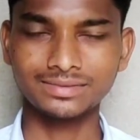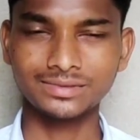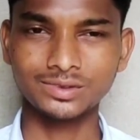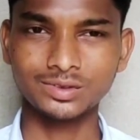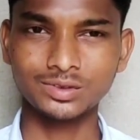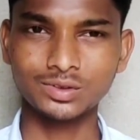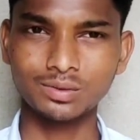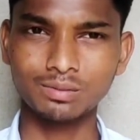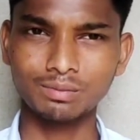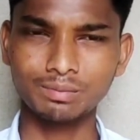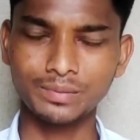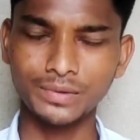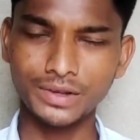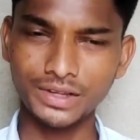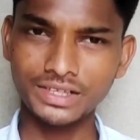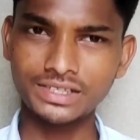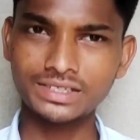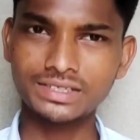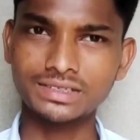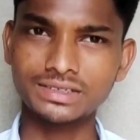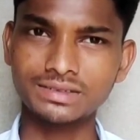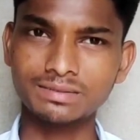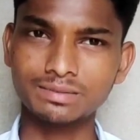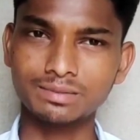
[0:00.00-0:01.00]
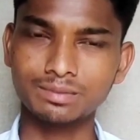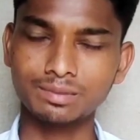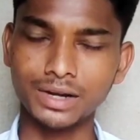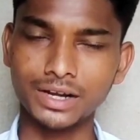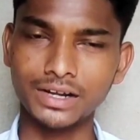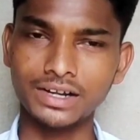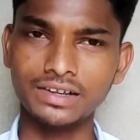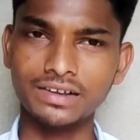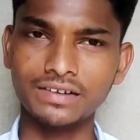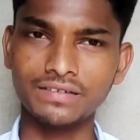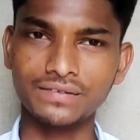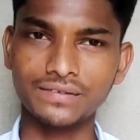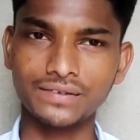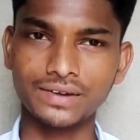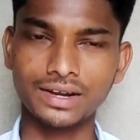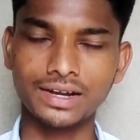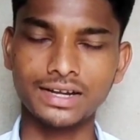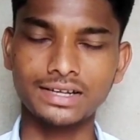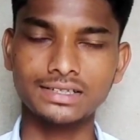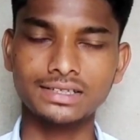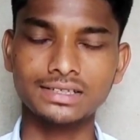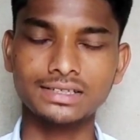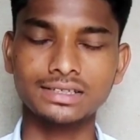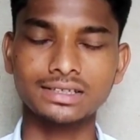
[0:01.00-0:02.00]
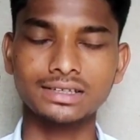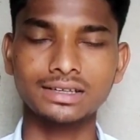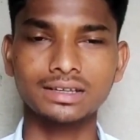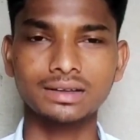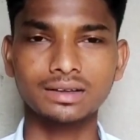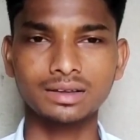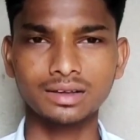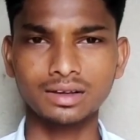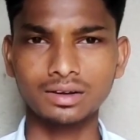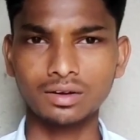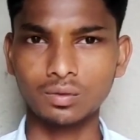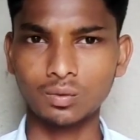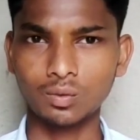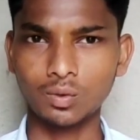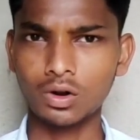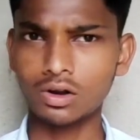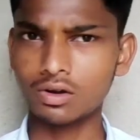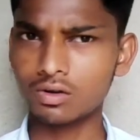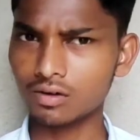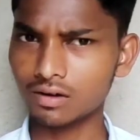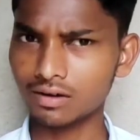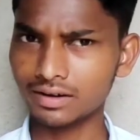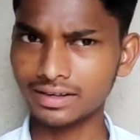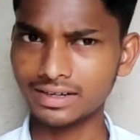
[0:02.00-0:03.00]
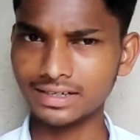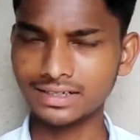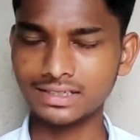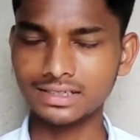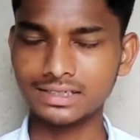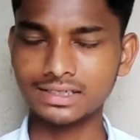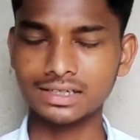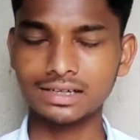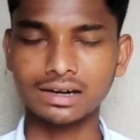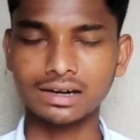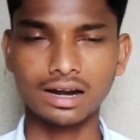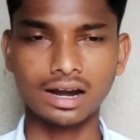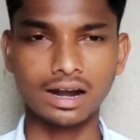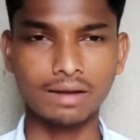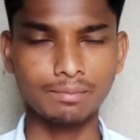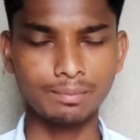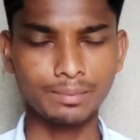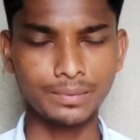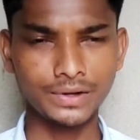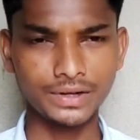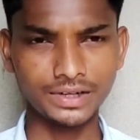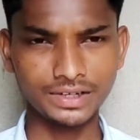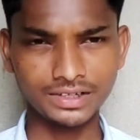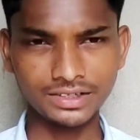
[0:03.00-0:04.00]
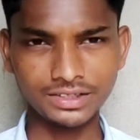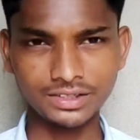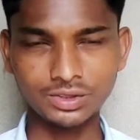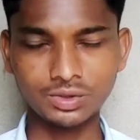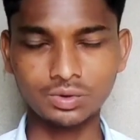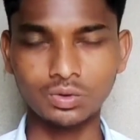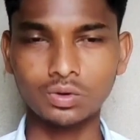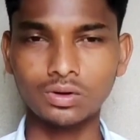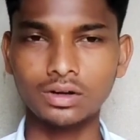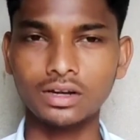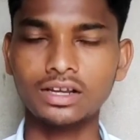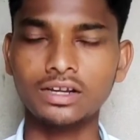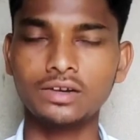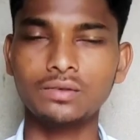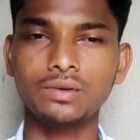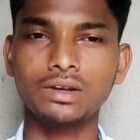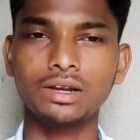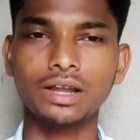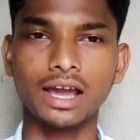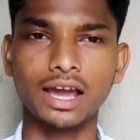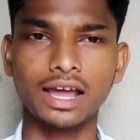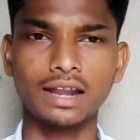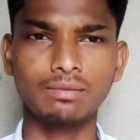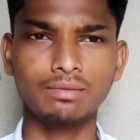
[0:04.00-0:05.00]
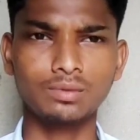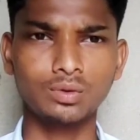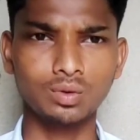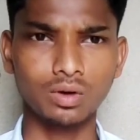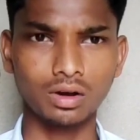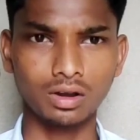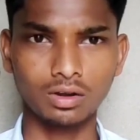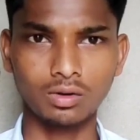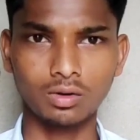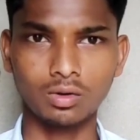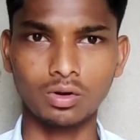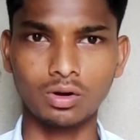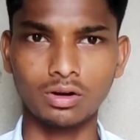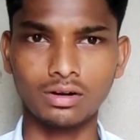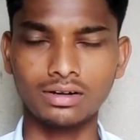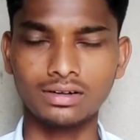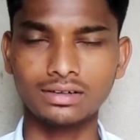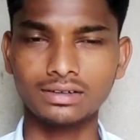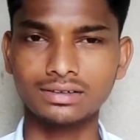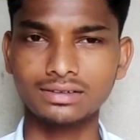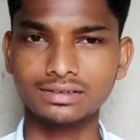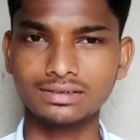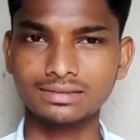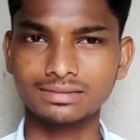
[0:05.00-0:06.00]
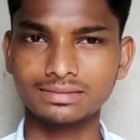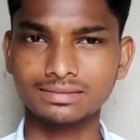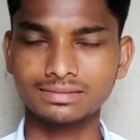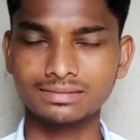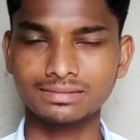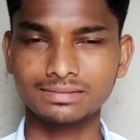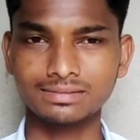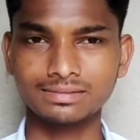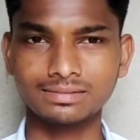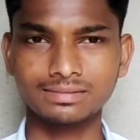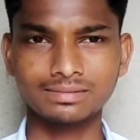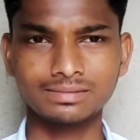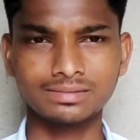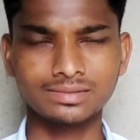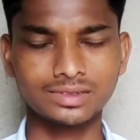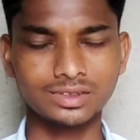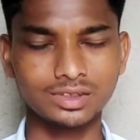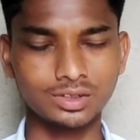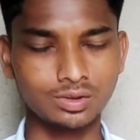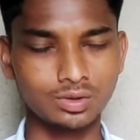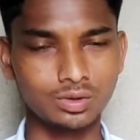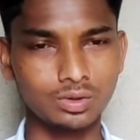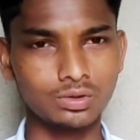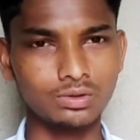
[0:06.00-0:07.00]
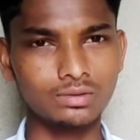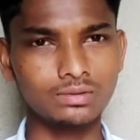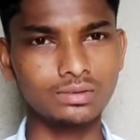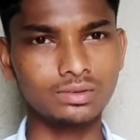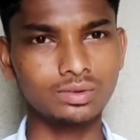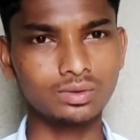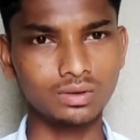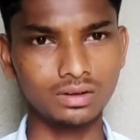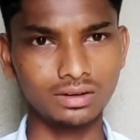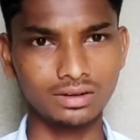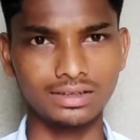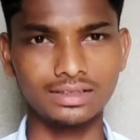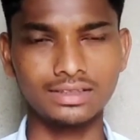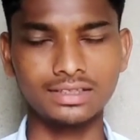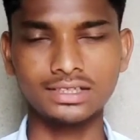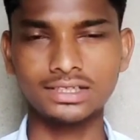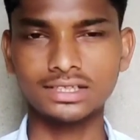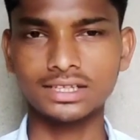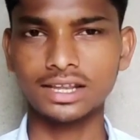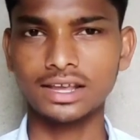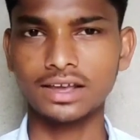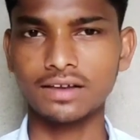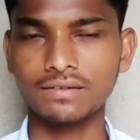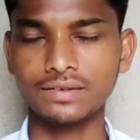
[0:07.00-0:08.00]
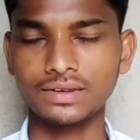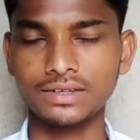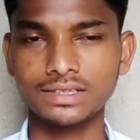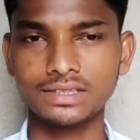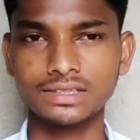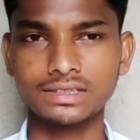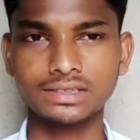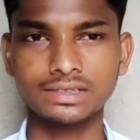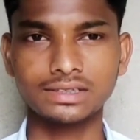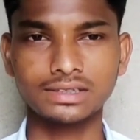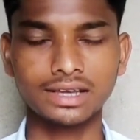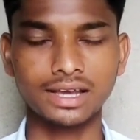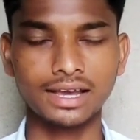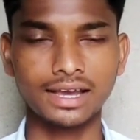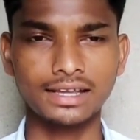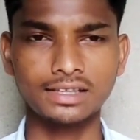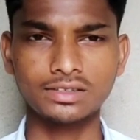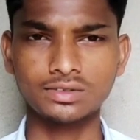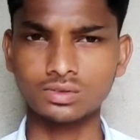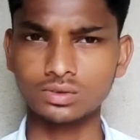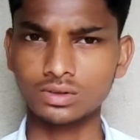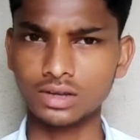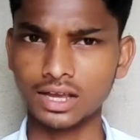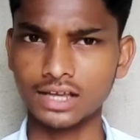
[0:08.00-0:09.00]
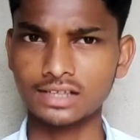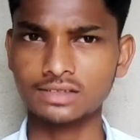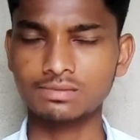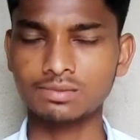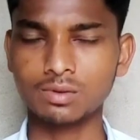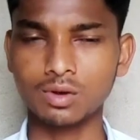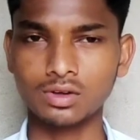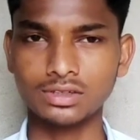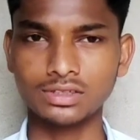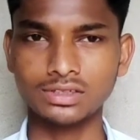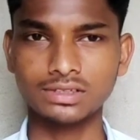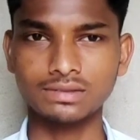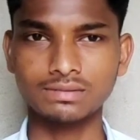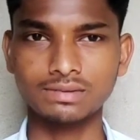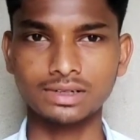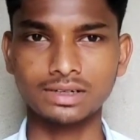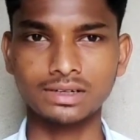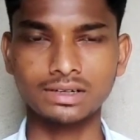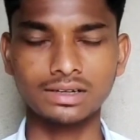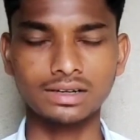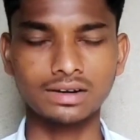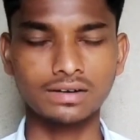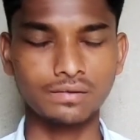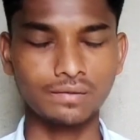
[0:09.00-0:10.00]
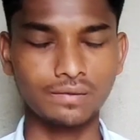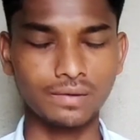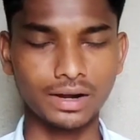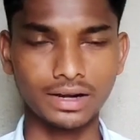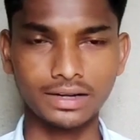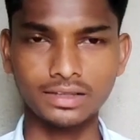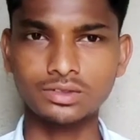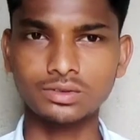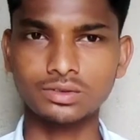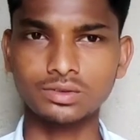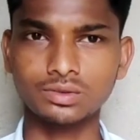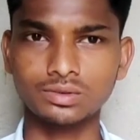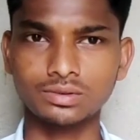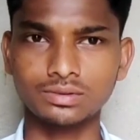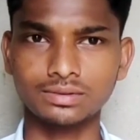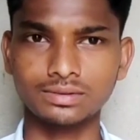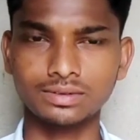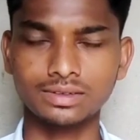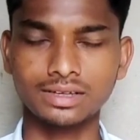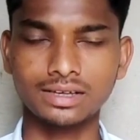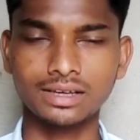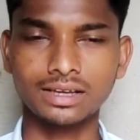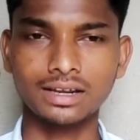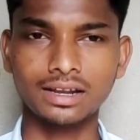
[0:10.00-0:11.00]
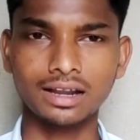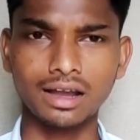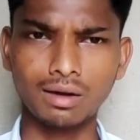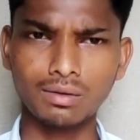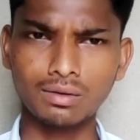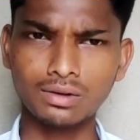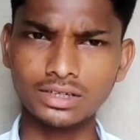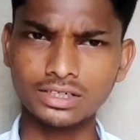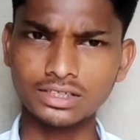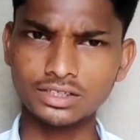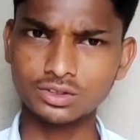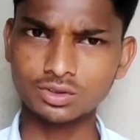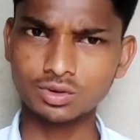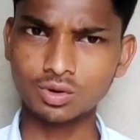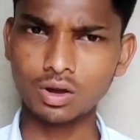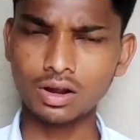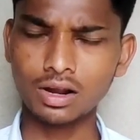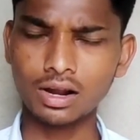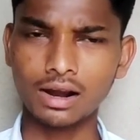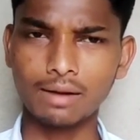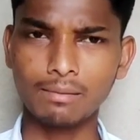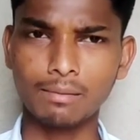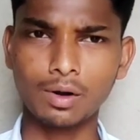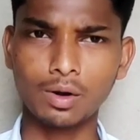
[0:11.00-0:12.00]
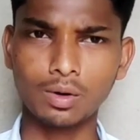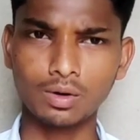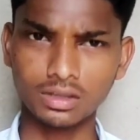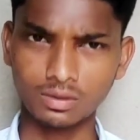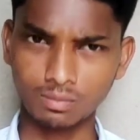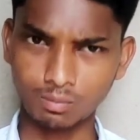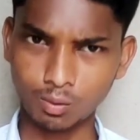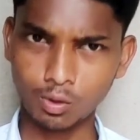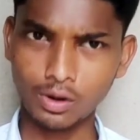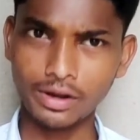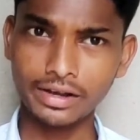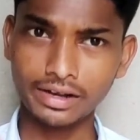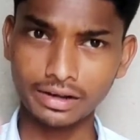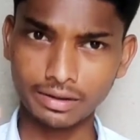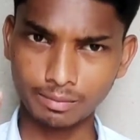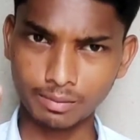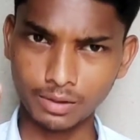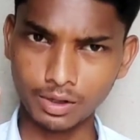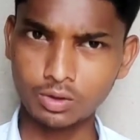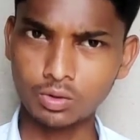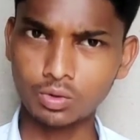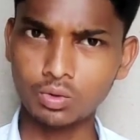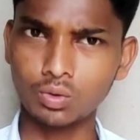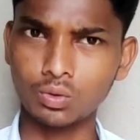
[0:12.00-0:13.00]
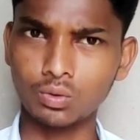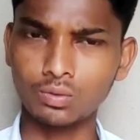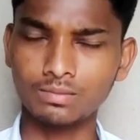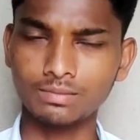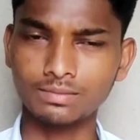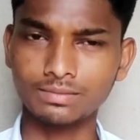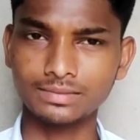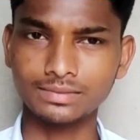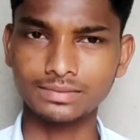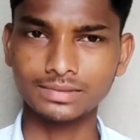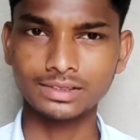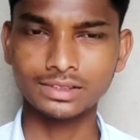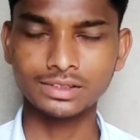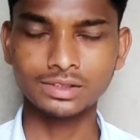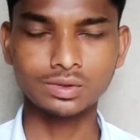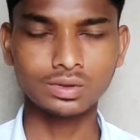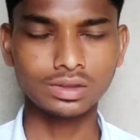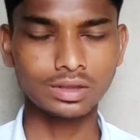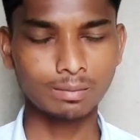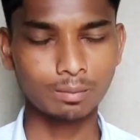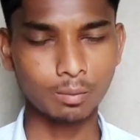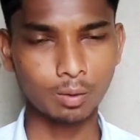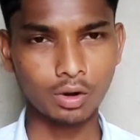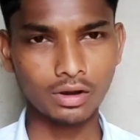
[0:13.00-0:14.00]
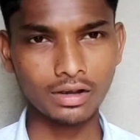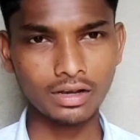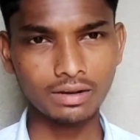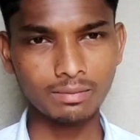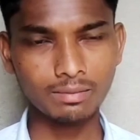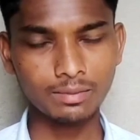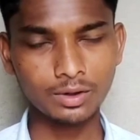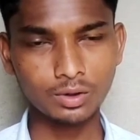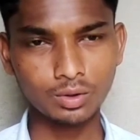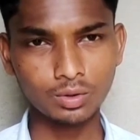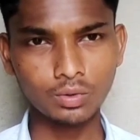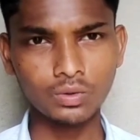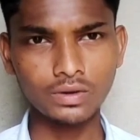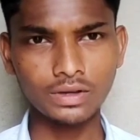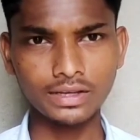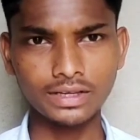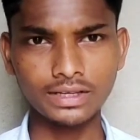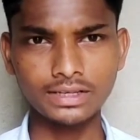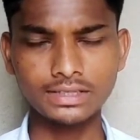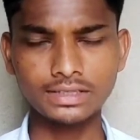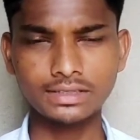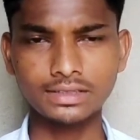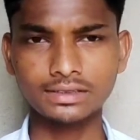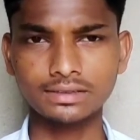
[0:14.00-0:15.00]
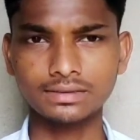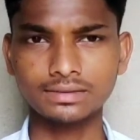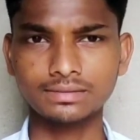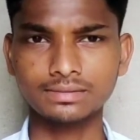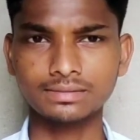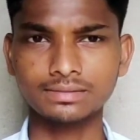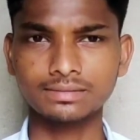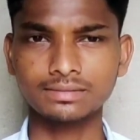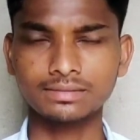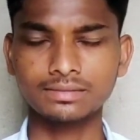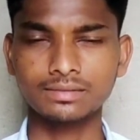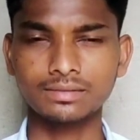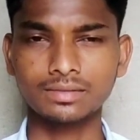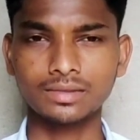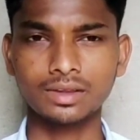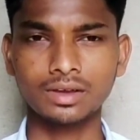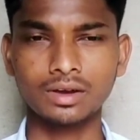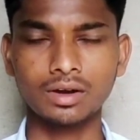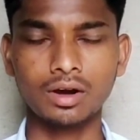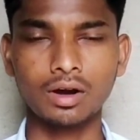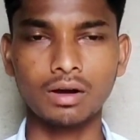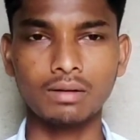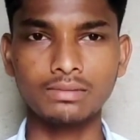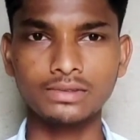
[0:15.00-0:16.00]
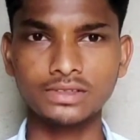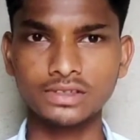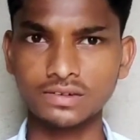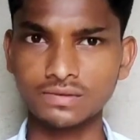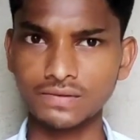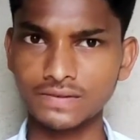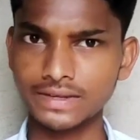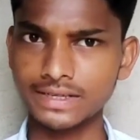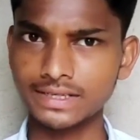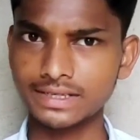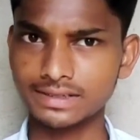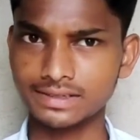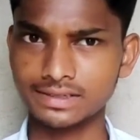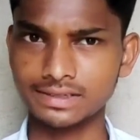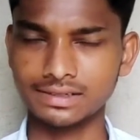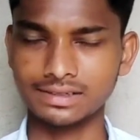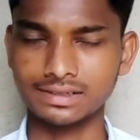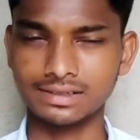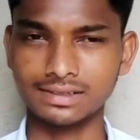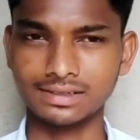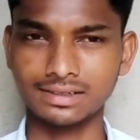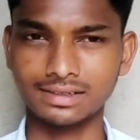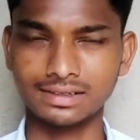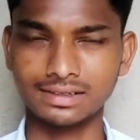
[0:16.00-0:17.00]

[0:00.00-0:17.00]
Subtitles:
So please, my dear friends, work on it. I'm pretty sure it will help you a lot, to learn this language as soon as possible, very soon. Now let's talk about the point number 2. So the point number 2 is observation.